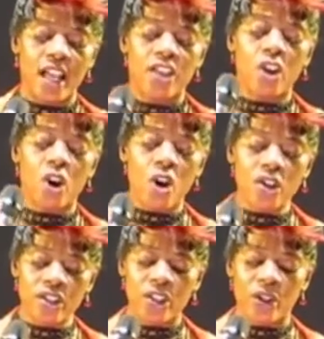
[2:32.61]
the
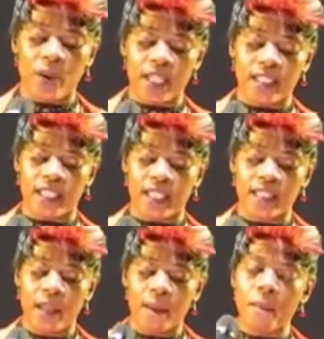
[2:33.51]

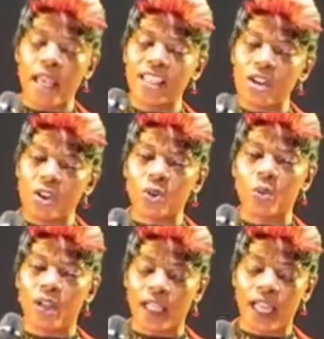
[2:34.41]
consequences may not
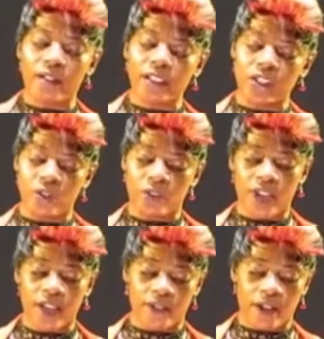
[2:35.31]
work out in your
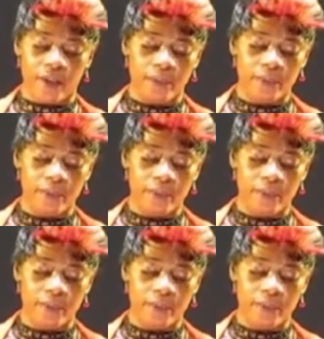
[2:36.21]
favour.